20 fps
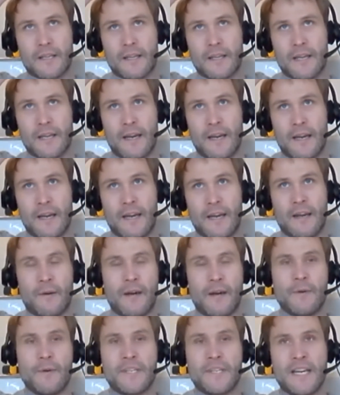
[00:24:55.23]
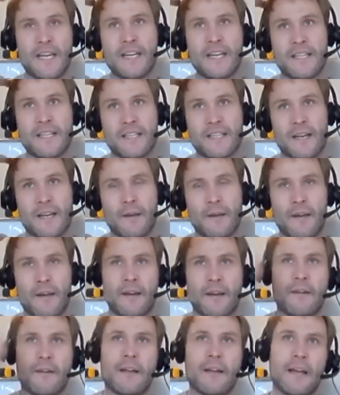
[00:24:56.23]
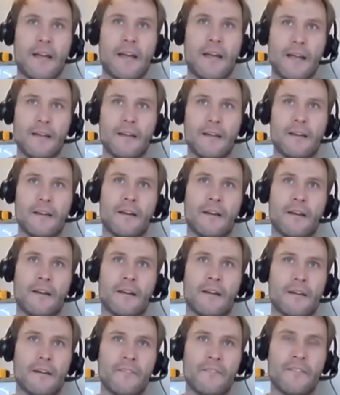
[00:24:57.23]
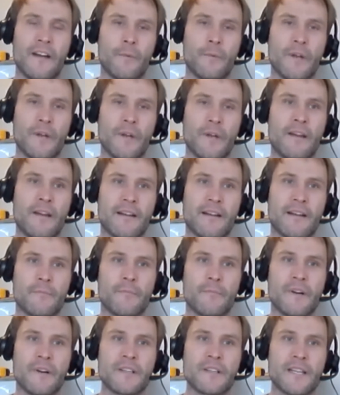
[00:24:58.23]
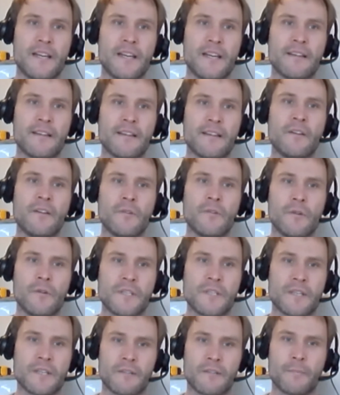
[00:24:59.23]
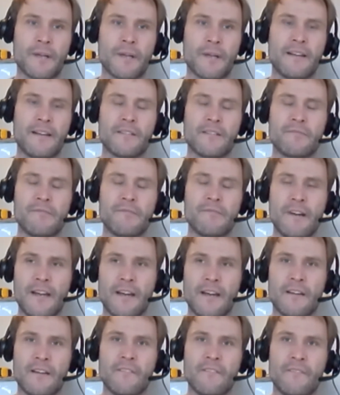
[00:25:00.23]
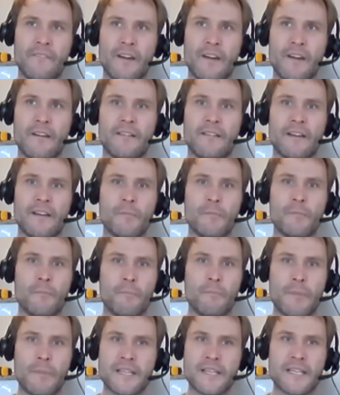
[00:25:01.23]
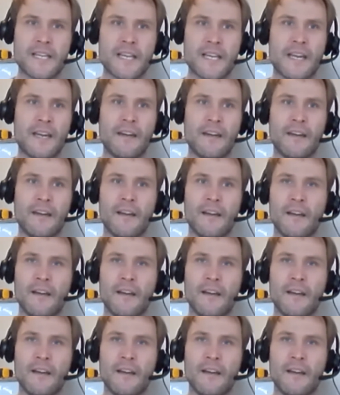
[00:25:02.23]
it was easy to, for anyone that knows Addenbrooke, it's an enormous hospital. It's a really confusing, busy